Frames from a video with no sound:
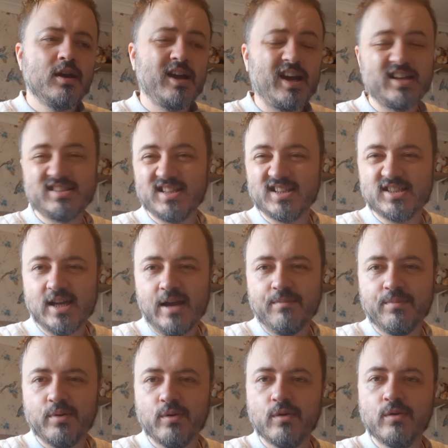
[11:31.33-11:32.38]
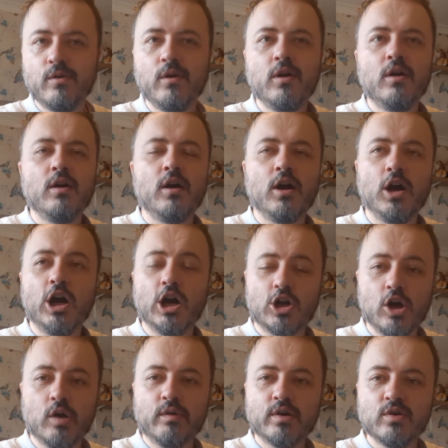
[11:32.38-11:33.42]
as an example, a
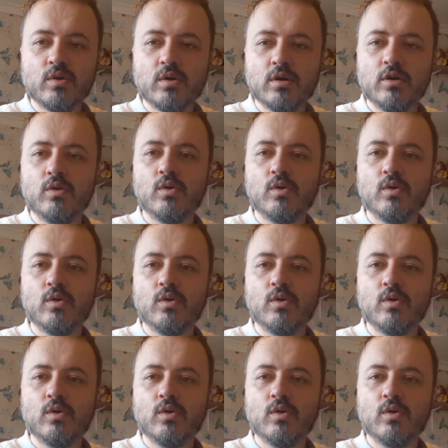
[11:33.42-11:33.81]
corridor